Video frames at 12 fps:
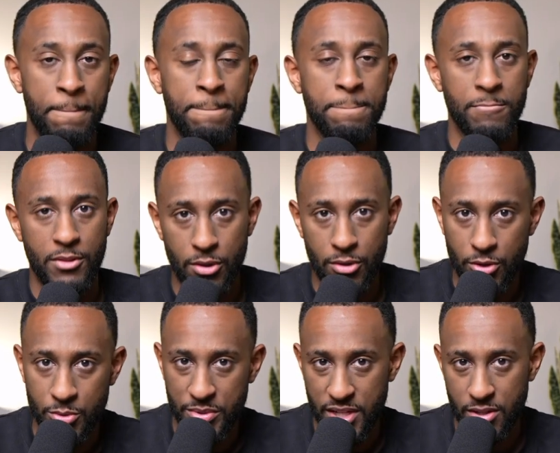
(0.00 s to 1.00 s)
Learn those
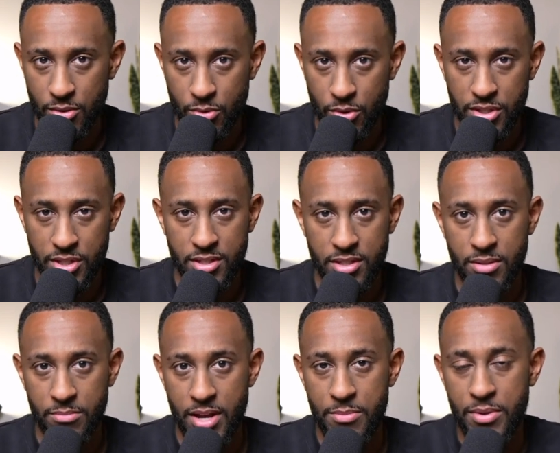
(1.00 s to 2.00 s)
particular courses, in my
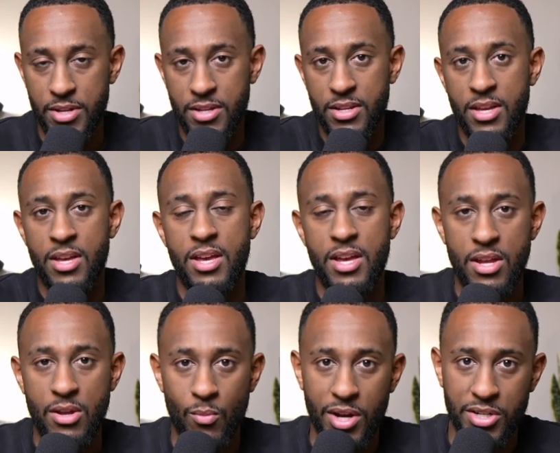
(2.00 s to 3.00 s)
opinion, and, and
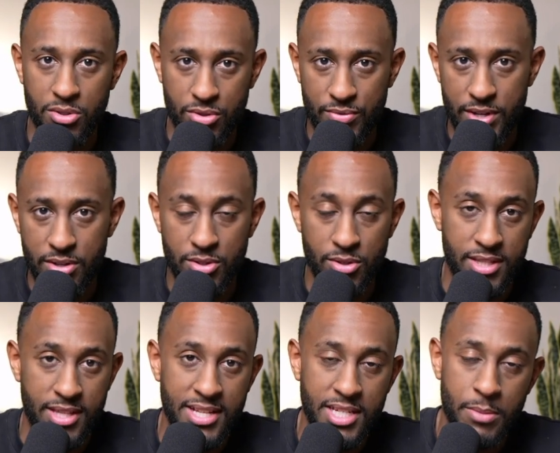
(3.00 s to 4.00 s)
watch those videos. Those, that's
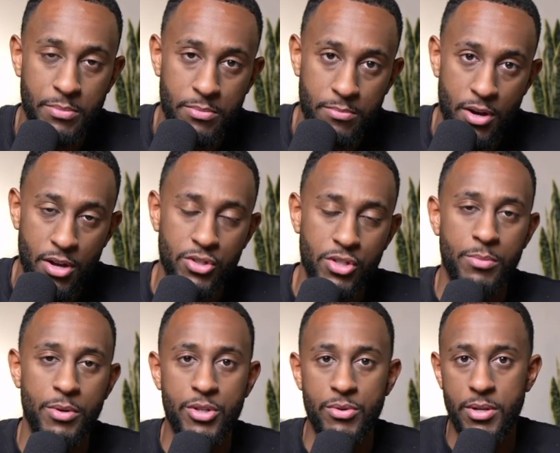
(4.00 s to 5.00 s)
going to also put
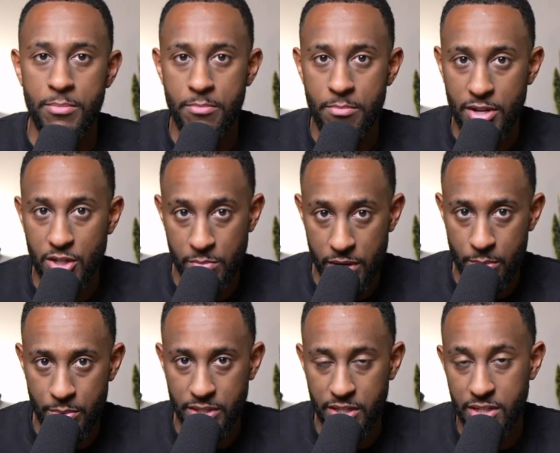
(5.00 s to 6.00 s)
you in a much better
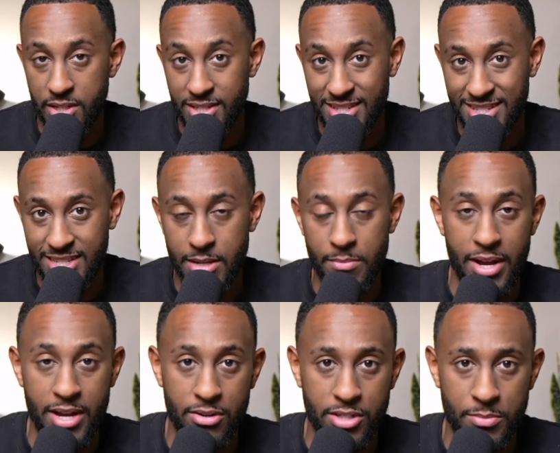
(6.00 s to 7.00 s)
position to succeed, in my
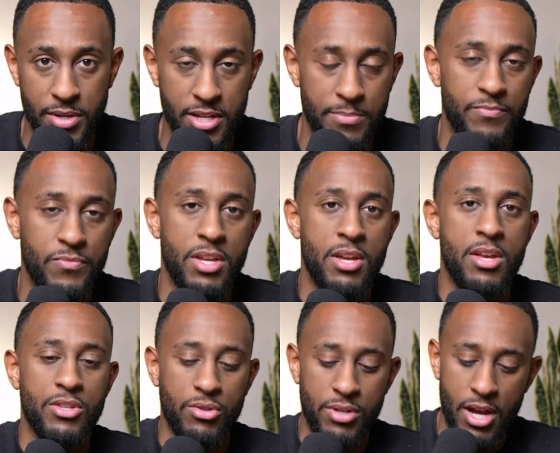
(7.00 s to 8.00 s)
honest opinion. So
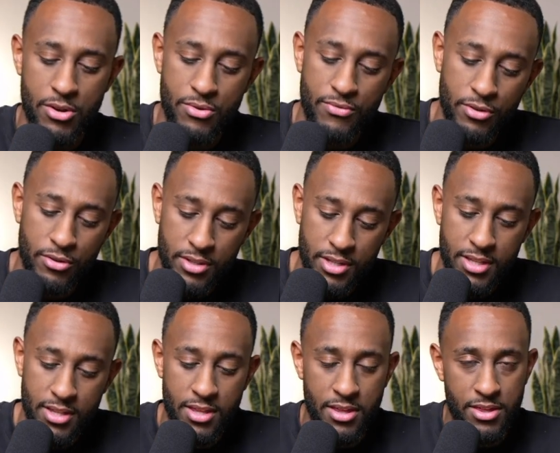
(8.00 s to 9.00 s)
now you've learned
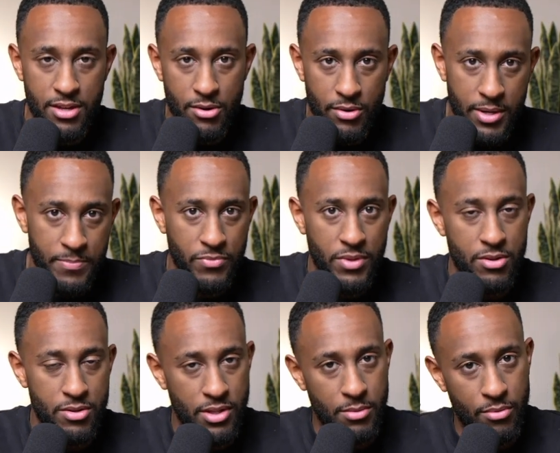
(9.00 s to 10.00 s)
the theory, then you've done
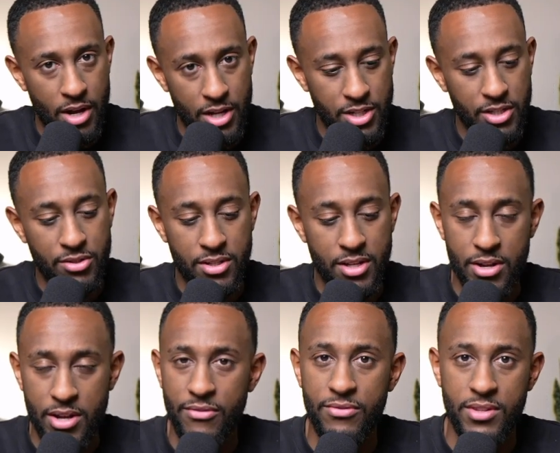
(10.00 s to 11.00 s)
the projects, and you, now you
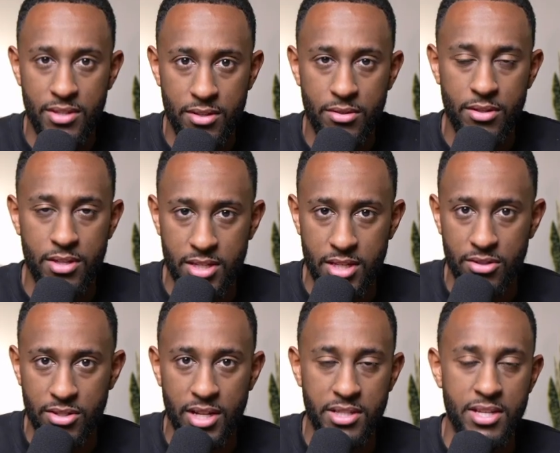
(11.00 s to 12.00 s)
have the, the skill sets.